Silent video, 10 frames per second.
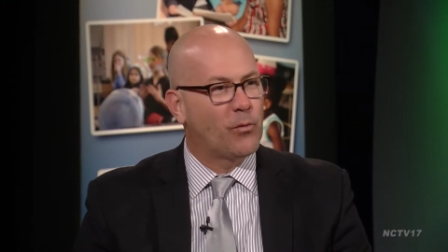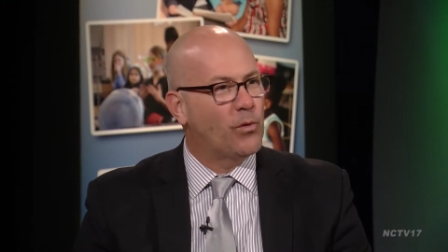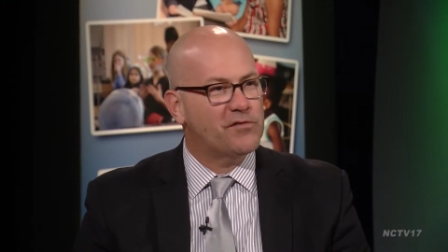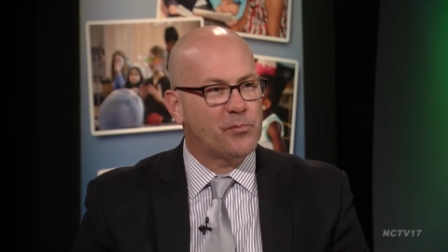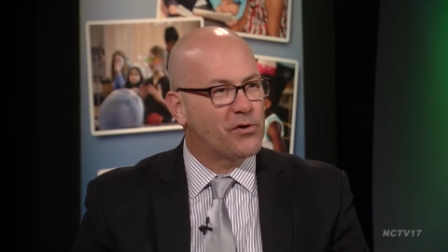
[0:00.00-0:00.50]

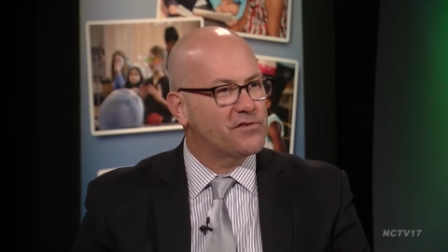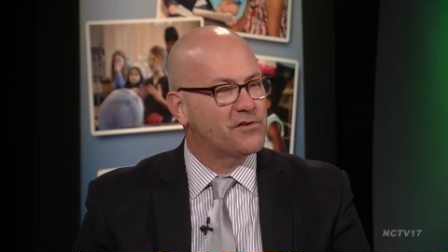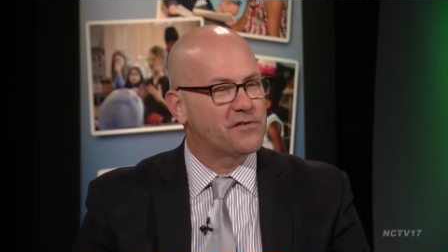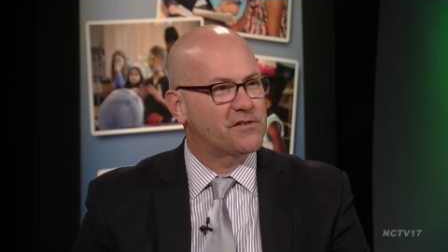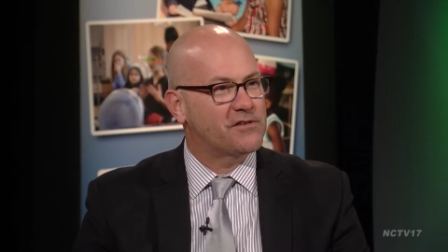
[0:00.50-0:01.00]
What's a
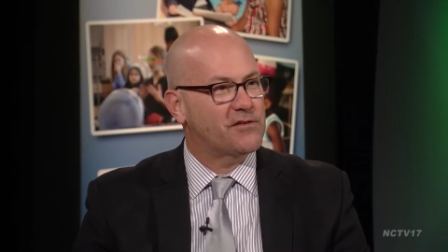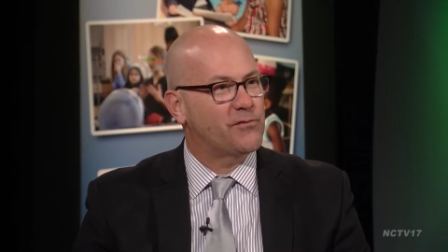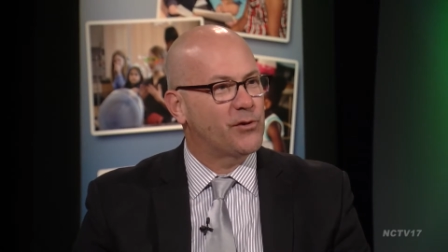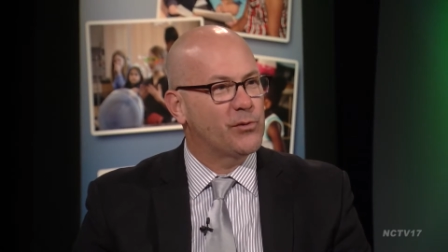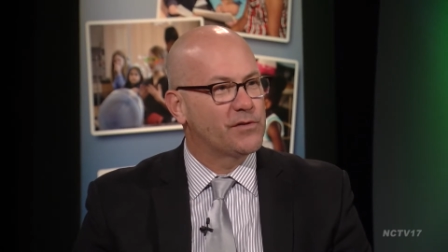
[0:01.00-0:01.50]
personal success
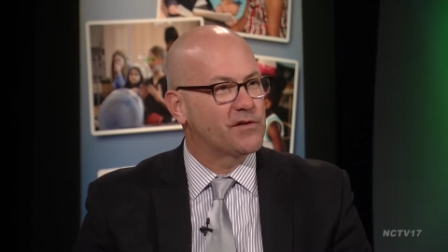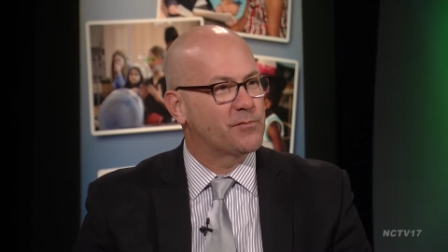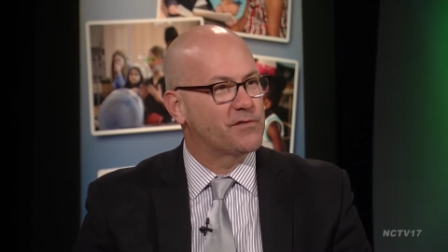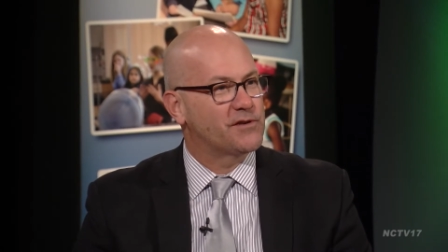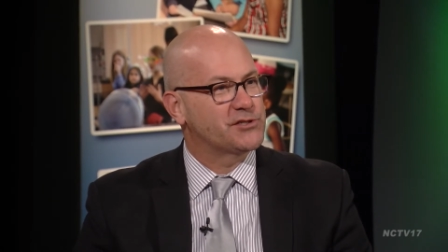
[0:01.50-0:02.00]
for you in this
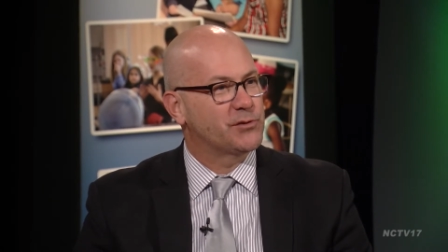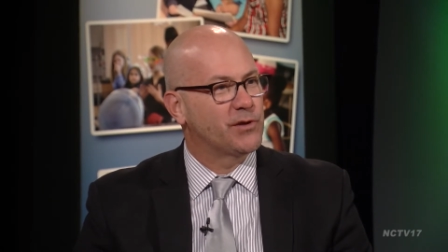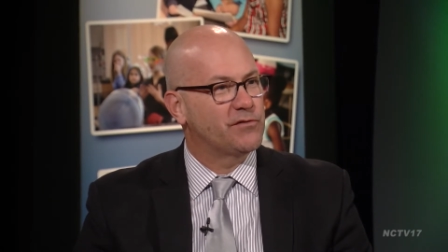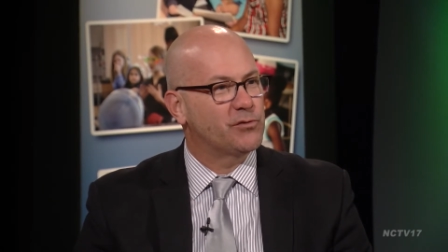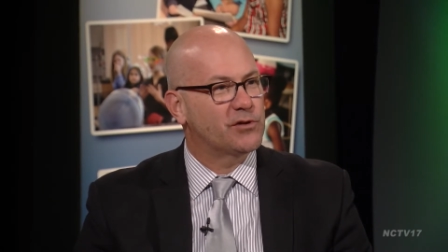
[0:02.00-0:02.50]
position
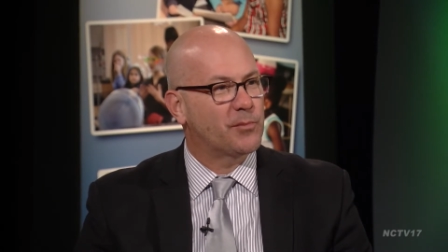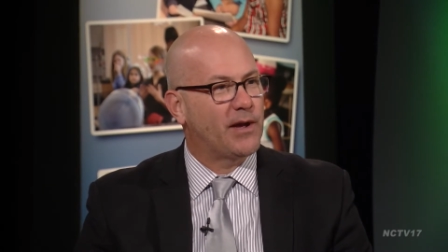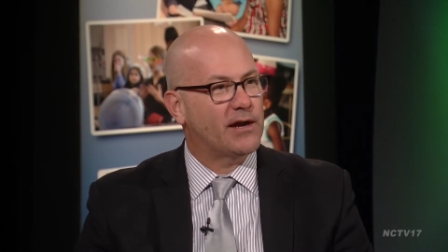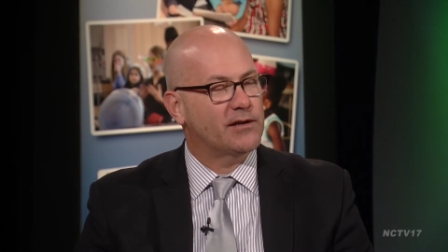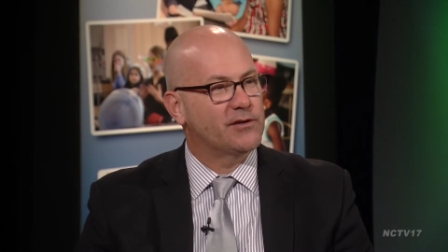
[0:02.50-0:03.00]
as you look
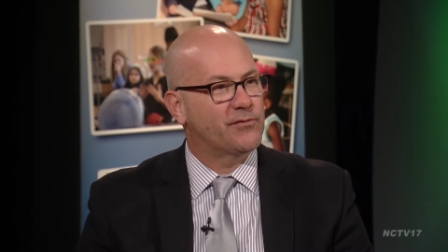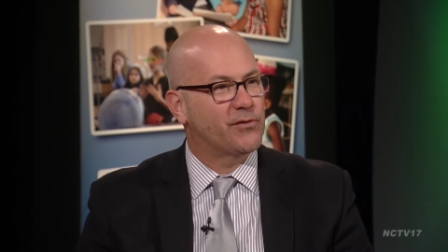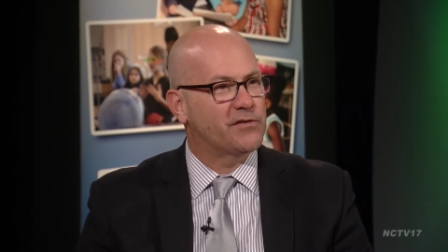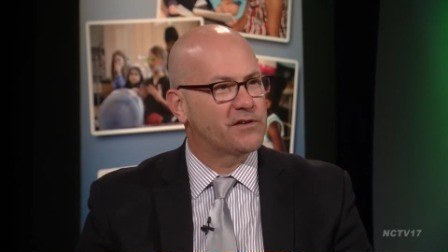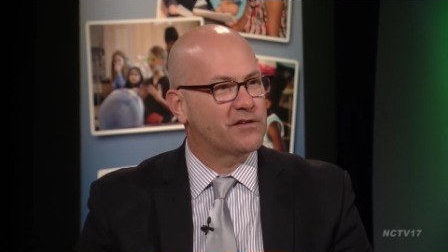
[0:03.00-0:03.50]
back on your
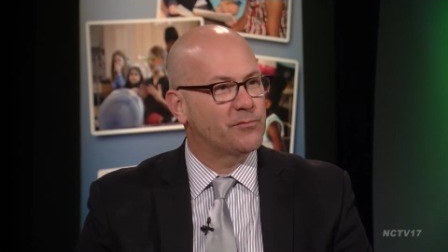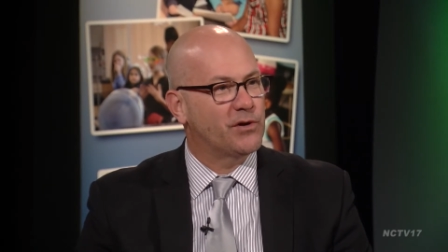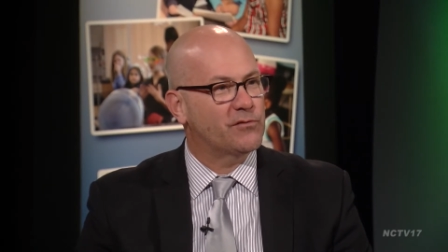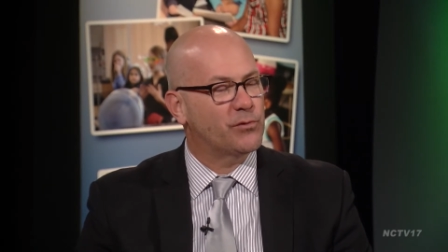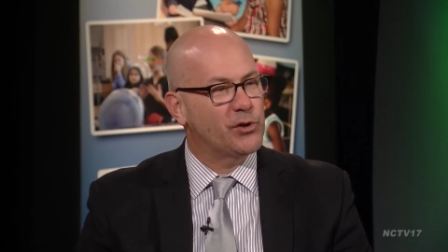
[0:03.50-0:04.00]
first six
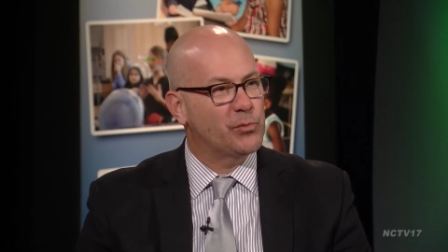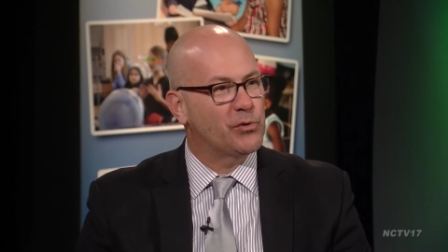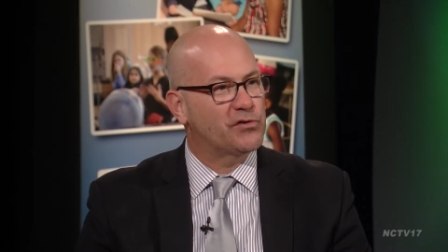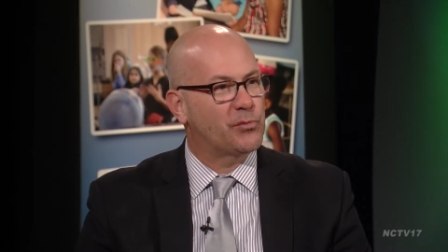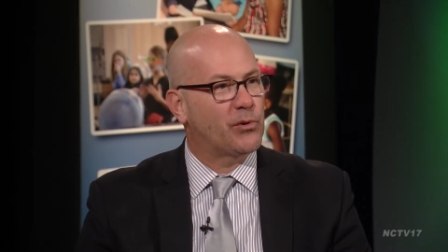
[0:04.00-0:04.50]
months. What are you
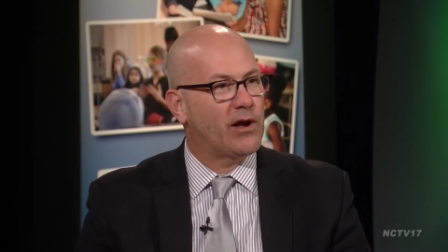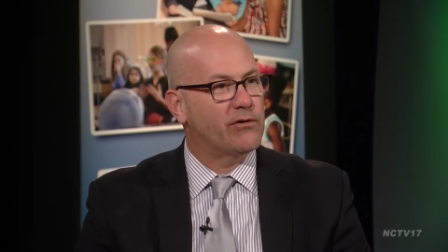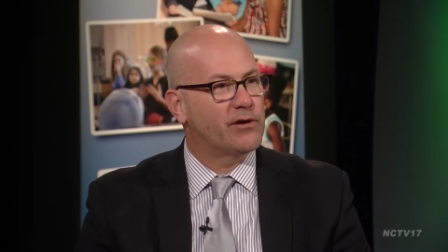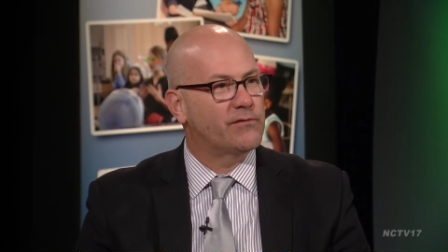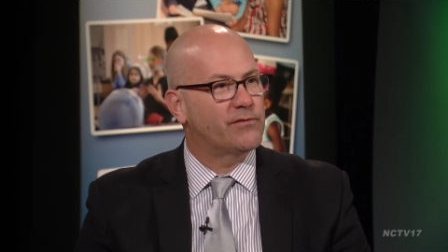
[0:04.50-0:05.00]
most
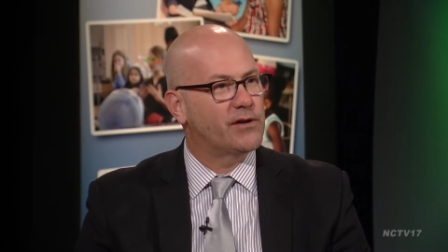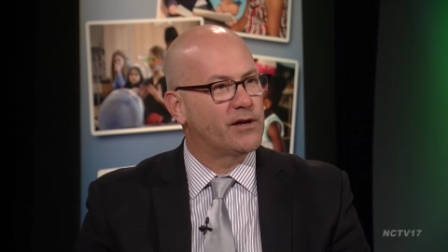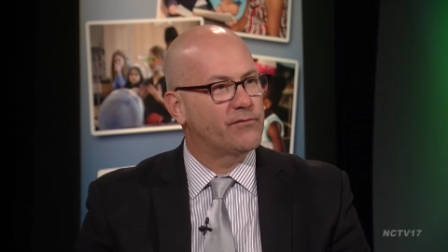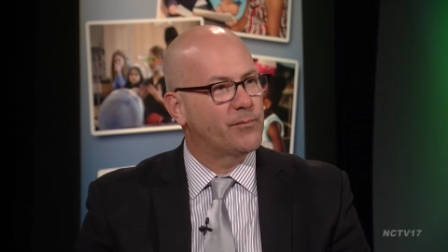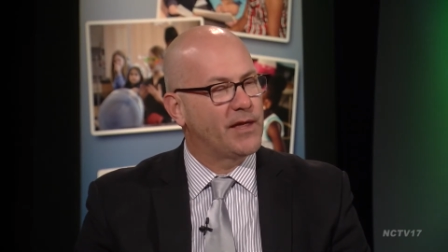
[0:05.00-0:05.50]
proud of
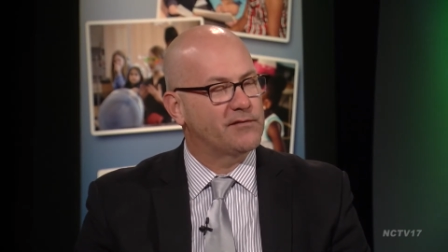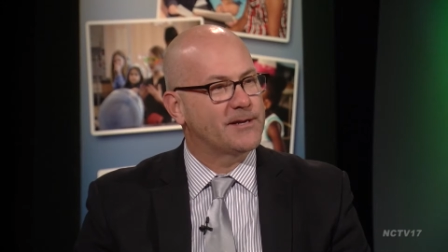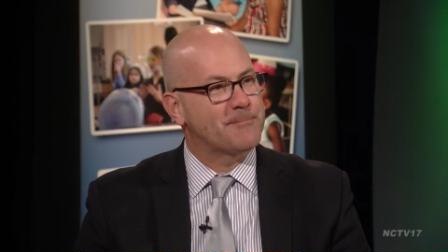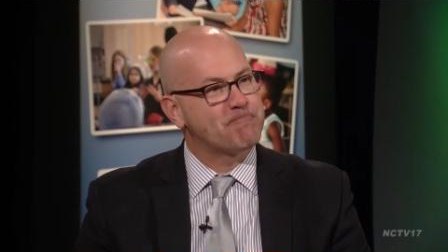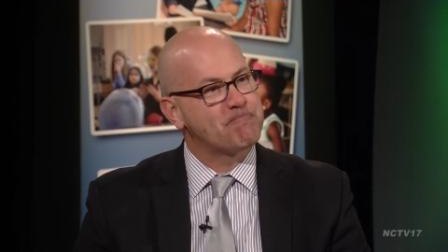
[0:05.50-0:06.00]
uh, from that
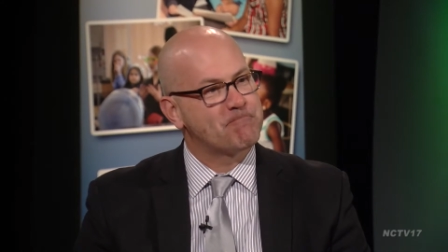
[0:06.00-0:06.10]
time?